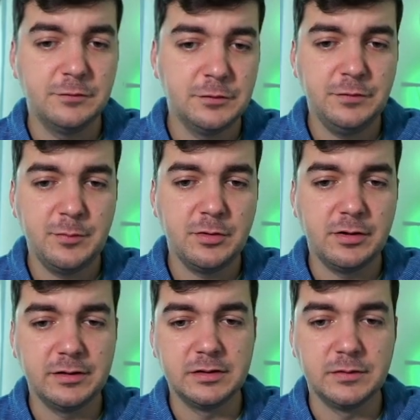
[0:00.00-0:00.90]
after
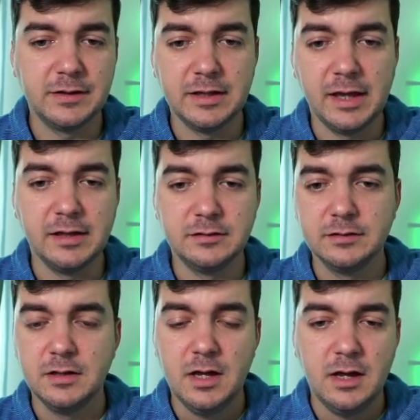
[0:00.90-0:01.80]
February
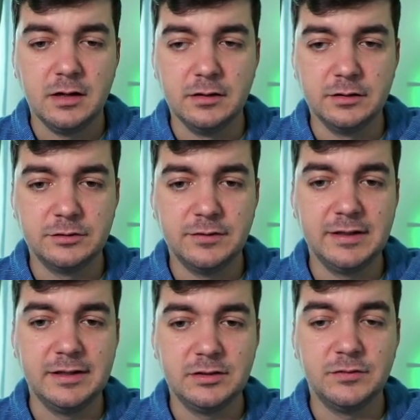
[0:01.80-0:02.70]
28th,
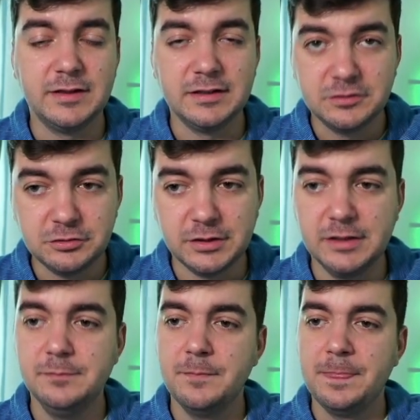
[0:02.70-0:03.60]

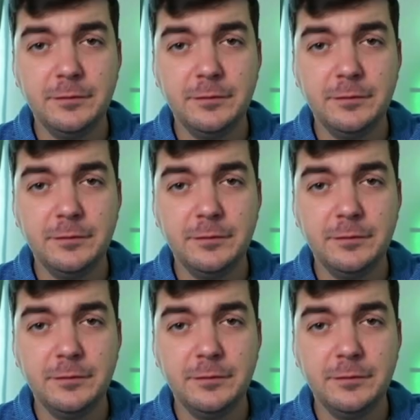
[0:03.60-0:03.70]
2023,